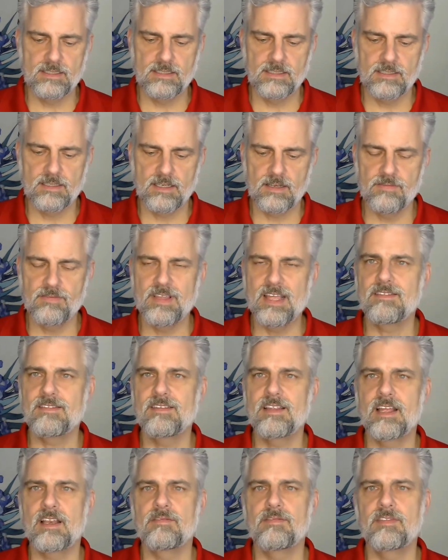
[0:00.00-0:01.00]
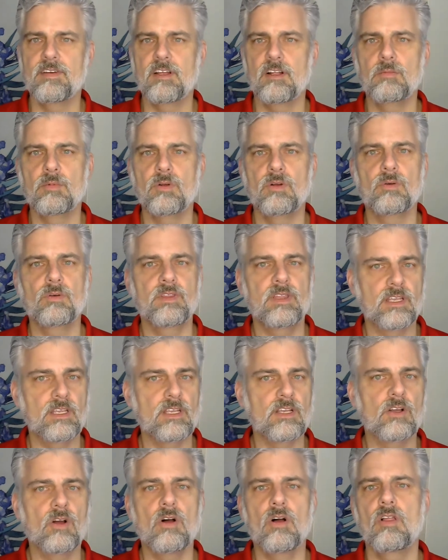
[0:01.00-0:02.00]
if that's not available, they
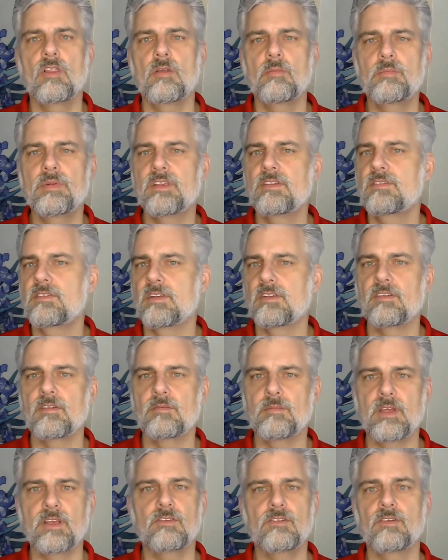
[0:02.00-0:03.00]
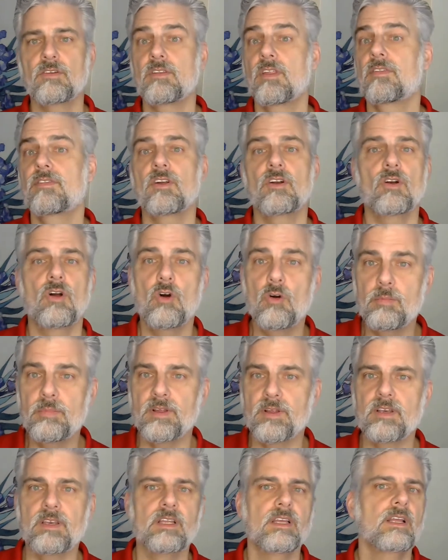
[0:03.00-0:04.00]
can call the business and make sure that they're
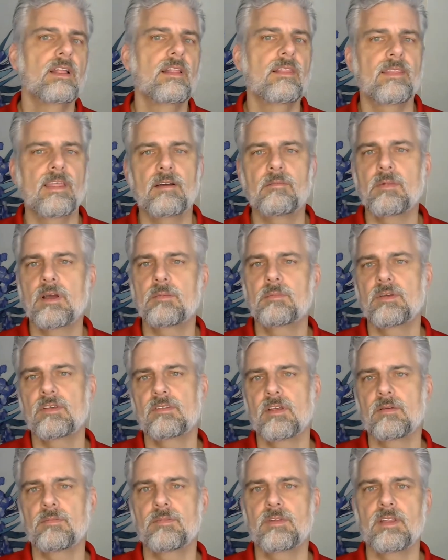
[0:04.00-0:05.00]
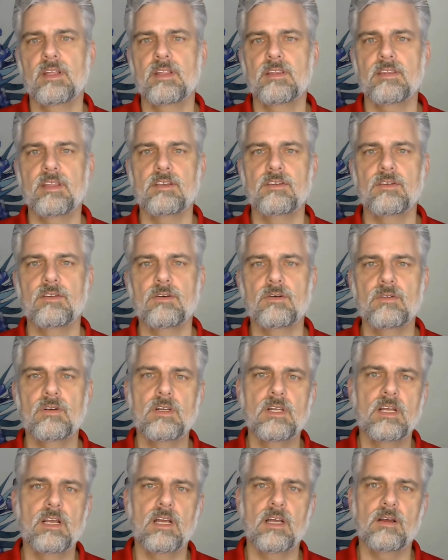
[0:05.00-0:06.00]
open. That might be something that they do
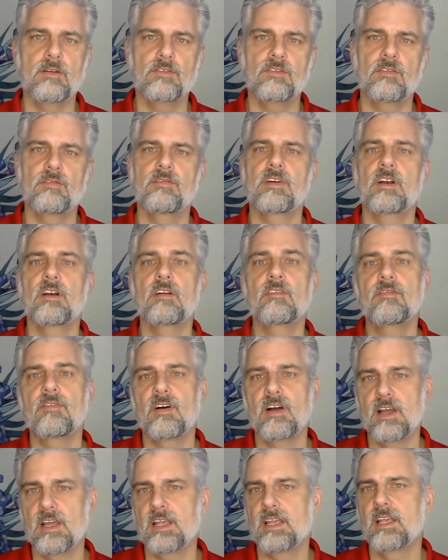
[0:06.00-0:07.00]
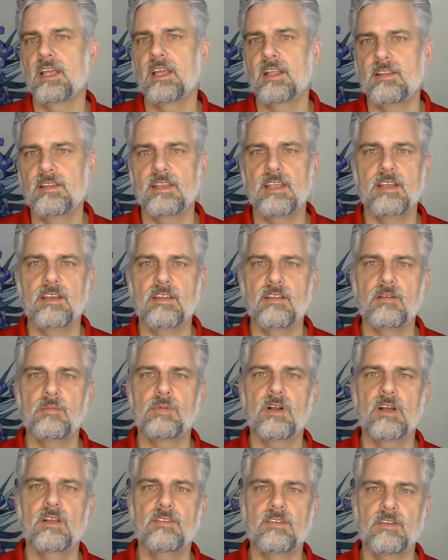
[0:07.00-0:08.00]
to verify at the end of the
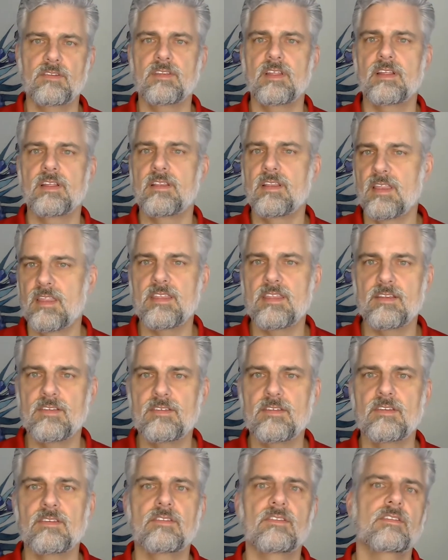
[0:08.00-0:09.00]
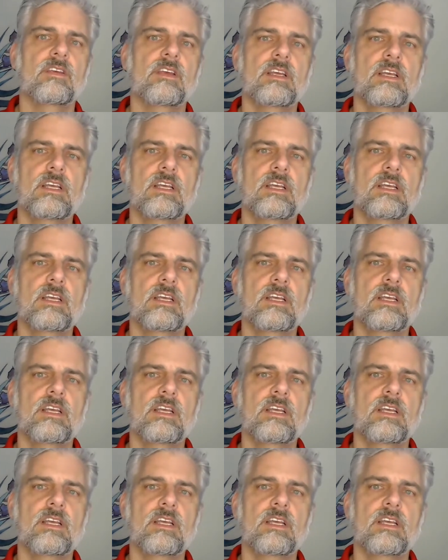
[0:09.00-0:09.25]
process that this is